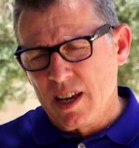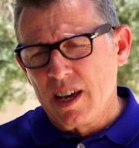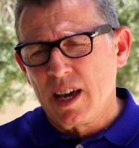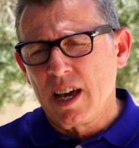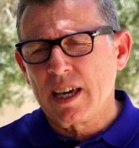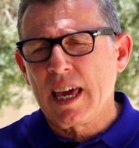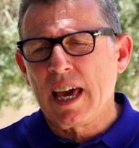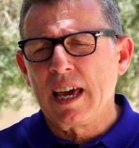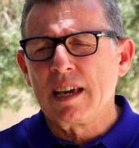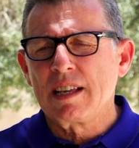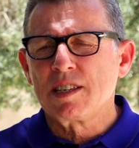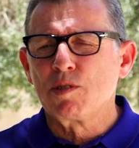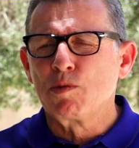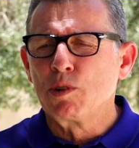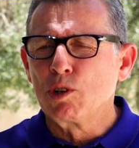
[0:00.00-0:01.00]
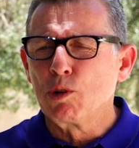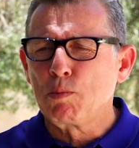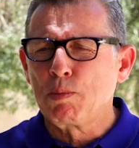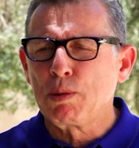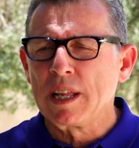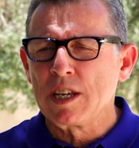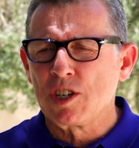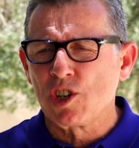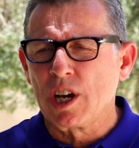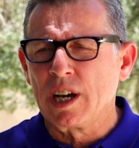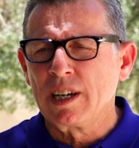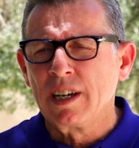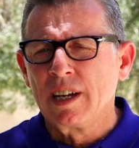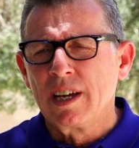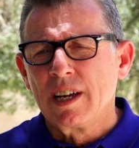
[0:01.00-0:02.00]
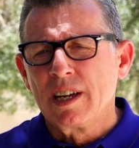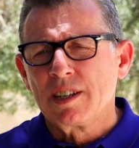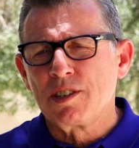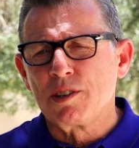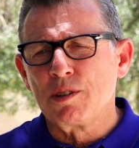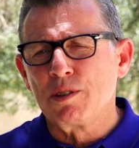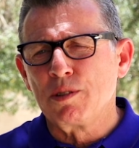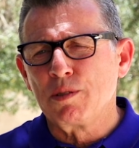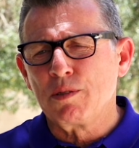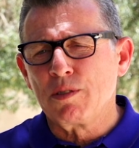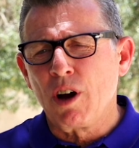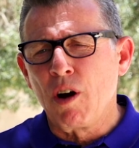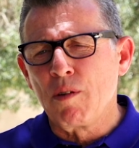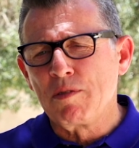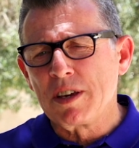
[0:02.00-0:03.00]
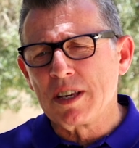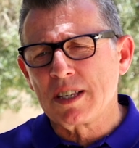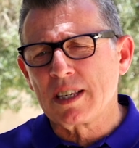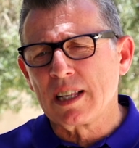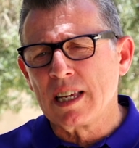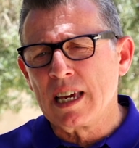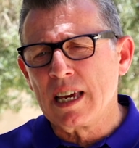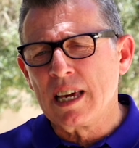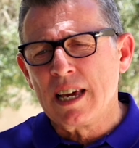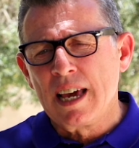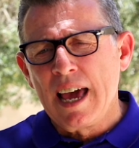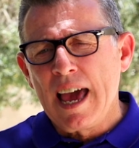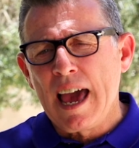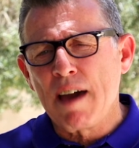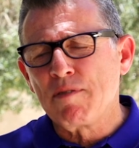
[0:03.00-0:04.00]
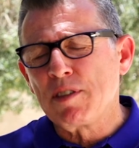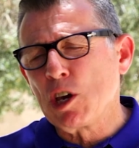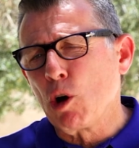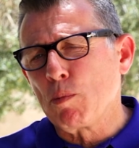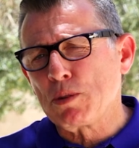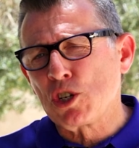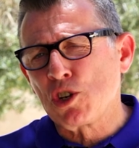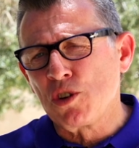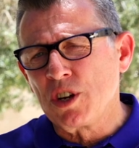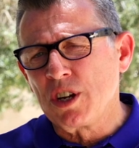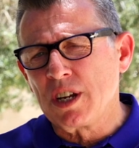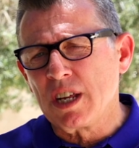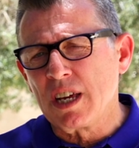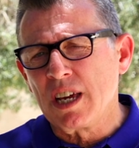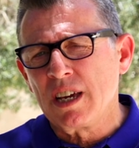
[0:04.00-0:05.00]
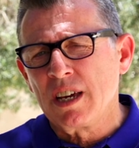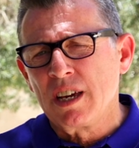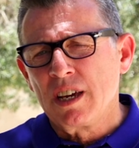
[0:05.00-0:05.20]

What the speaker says: Okay, it's a real pleasure to obviously have the opportunity